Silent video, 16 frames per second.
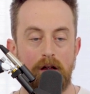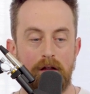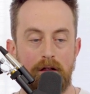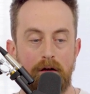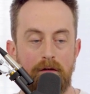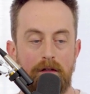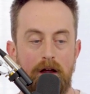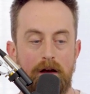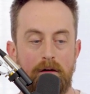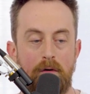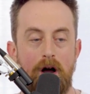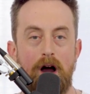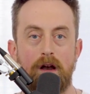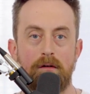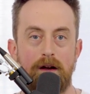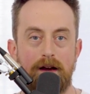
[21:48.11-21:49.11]
So it's like, well,
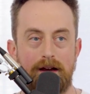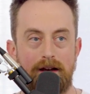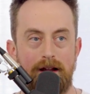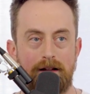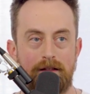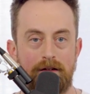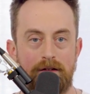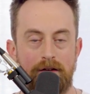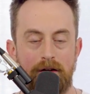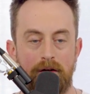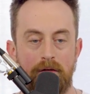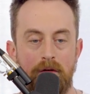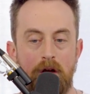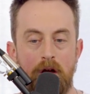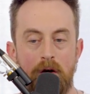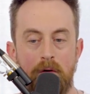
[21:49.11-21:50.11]
how do I connect the
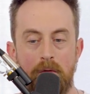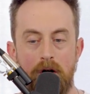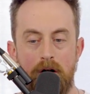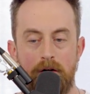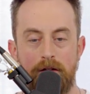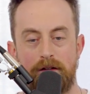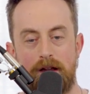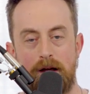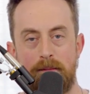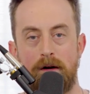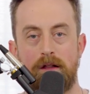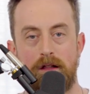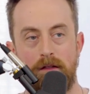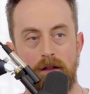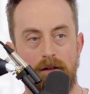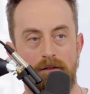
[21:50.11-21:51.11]
two? Well, the temple
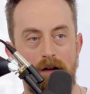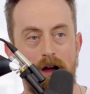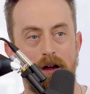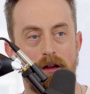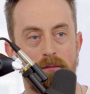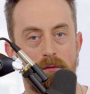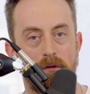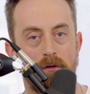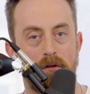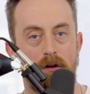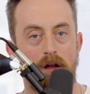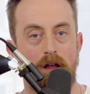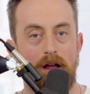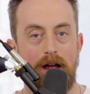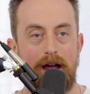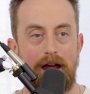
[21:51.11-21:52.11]
has something valuable,
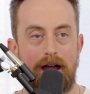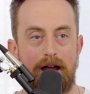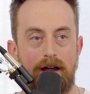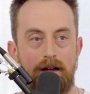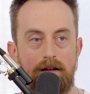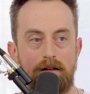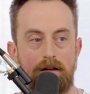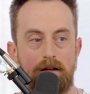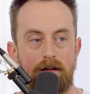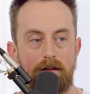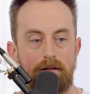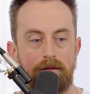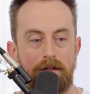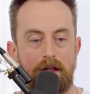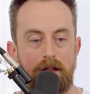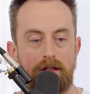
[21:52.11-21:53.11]
and
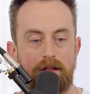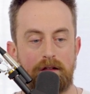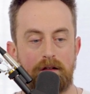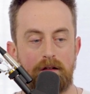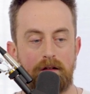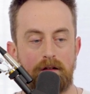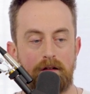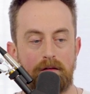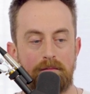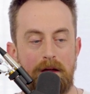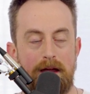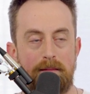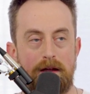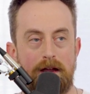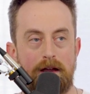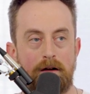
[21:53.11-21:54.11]
this,
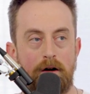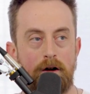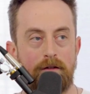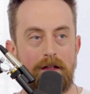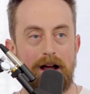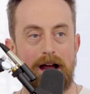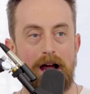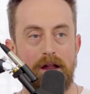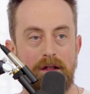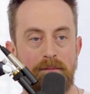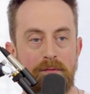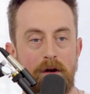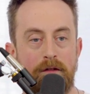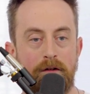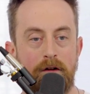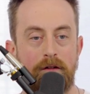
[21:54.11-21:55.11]
maybe Garthak has a
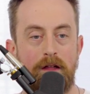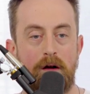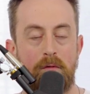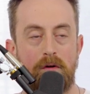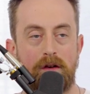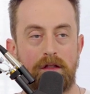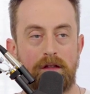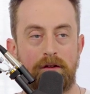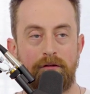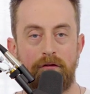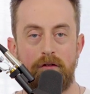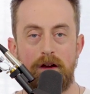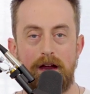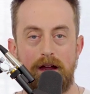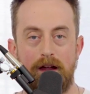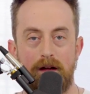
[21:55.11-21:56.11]
brother that wants to
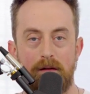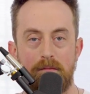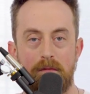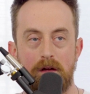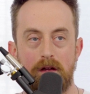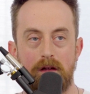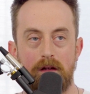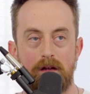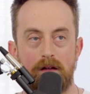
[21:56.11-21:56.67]
free him.